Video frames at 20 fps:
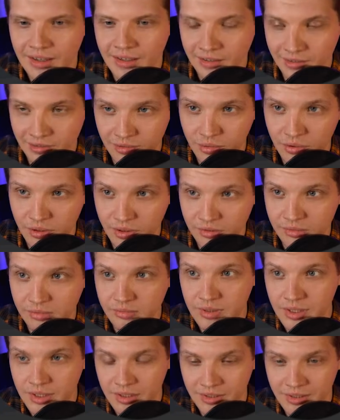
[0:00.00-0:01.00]
is going to
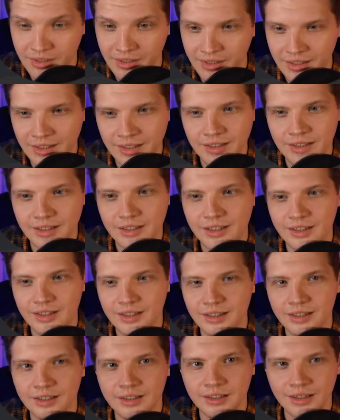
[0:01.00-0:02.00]
retire
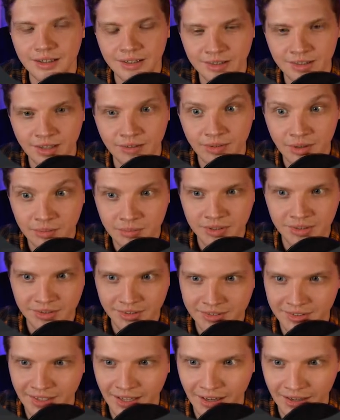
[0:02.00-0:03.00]
on November
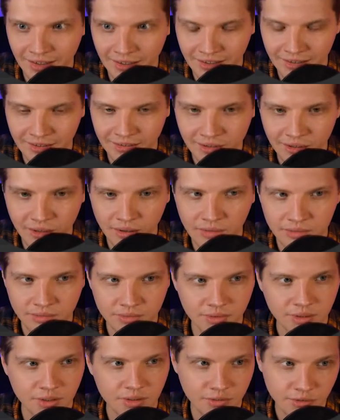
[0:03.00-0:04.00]
2nd
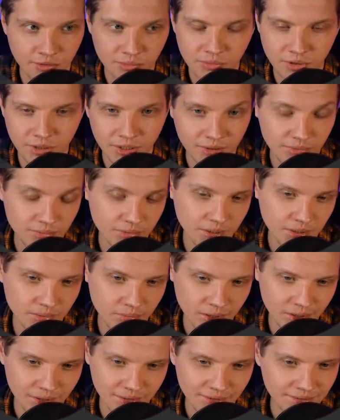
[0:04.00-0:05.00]
of
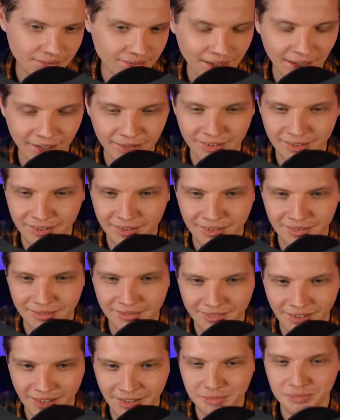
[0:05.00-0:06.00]
2021. That's
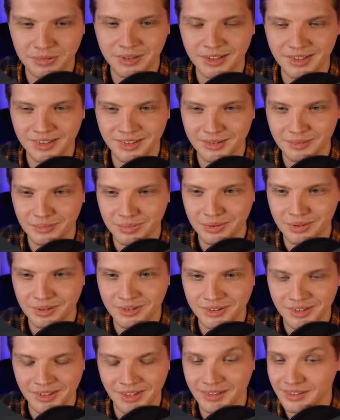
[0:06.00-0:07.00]
pretty
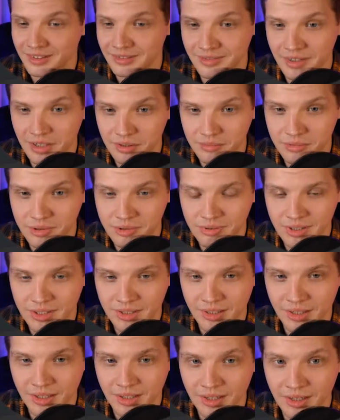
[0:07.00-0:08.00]
simple and
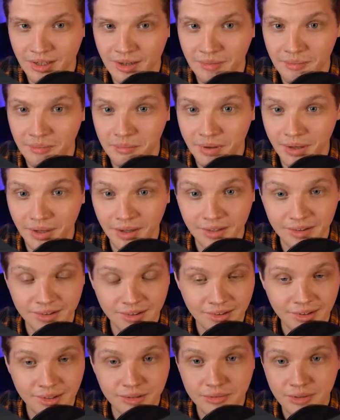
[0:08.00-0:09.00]
straightforward. But
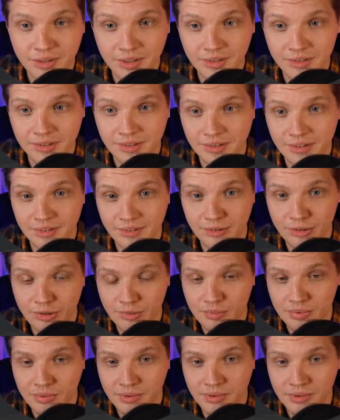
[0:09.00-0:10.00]
there is
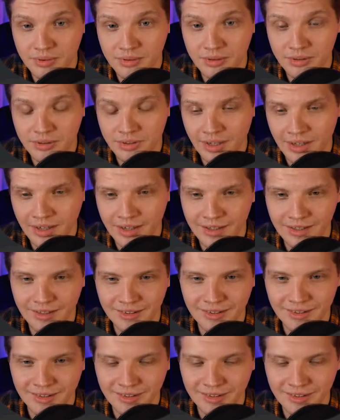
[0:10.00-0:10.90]
Drupal 9.